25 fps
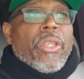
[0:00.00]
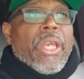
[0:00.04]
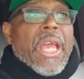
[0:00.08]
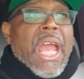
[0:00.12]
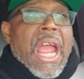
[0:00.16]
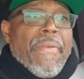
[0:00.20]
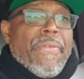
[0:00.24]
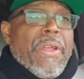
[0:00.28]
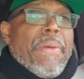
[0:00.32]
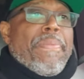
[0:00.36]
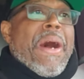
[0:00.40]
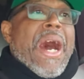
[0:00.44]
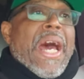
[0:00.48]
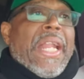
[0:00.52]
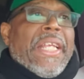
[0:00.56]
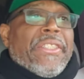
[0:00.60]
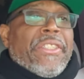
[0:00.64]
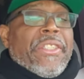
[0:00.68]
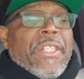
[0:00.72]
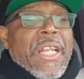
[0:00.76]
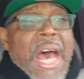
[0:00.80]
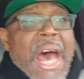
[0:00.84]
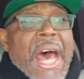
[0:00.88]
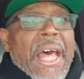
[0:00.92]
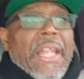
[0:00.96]
Everybody's
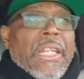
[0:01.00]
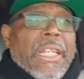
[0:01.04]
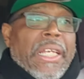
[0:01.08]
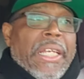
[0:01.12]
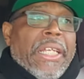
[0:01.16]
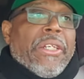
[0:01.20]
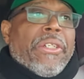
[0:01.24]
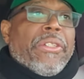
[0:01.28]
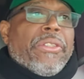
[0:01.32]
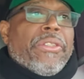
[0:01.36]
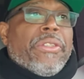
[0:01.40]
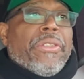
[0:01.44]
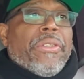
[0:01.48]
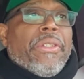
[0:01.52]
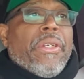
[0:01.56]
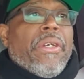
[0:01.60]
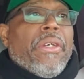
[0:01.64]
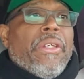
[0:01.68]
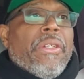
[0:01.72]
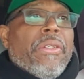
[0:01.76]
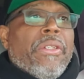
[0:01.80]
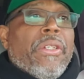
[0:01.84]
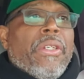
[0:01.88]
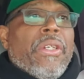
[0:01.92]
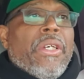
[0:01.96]
not leaders.
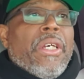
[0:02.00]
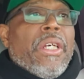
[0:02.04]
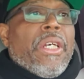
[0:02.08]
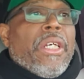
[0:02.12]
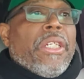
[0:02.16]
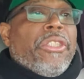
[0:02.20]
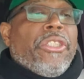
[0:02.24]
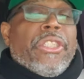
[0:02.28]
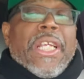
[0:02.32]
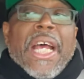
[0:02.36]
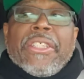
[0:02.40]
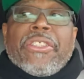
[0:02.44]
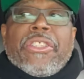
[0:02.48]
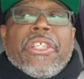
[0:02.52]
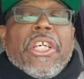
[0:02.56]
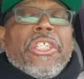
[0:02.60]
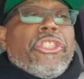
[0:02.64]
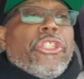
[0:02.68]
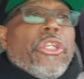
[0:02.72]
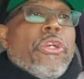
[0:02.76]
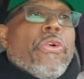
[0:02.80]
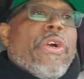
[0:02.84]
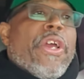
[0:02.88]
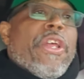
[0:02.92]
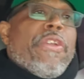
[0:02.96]
Just because
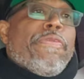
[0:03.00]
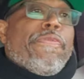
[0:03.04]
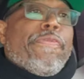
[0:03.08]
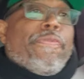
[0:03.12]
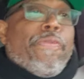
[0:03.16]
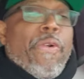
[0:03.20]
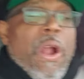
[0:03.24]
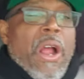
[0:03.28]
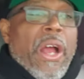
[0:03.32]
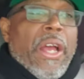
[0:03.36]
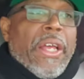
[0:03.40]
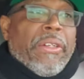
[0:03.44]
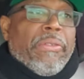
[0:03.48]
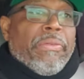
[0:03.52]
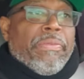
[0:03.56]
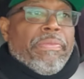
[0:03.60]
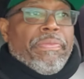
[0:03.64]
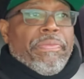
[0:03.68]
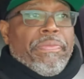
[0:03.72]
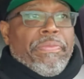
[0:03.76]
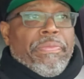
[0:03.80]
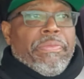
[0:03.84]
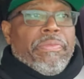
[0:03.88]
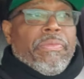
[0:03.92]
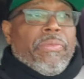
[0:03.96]
you're in front
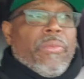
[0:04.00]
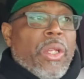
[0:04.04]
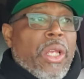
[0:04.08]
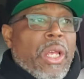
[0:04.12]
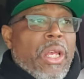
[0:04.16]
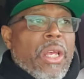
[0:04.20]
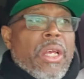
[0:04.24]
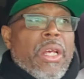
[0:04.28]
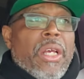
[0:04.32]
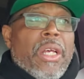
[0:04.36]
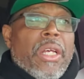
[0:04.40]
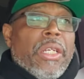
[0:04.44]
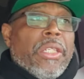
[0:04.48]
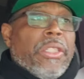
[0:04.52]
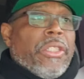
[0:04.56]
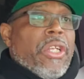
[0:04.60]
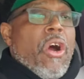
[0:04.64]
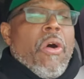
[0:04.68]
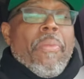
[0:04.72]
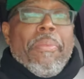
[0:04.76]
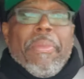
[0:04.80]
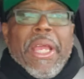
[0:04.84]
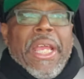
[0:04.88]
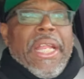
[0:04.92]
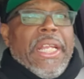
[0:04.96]

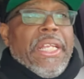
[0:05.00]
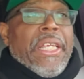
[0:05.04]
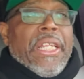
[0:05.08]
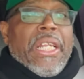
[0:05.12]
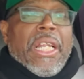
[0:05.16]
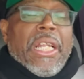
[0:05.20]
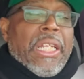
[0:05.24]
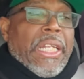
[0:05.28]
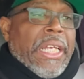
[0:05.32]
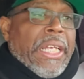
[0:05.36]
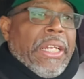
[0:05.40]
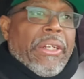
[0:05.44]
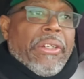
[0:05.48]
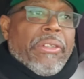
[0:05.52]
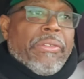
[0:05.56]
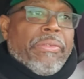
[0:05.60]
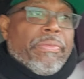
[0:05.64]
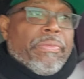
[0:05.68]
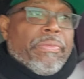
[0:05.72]
don't mean you're the leader.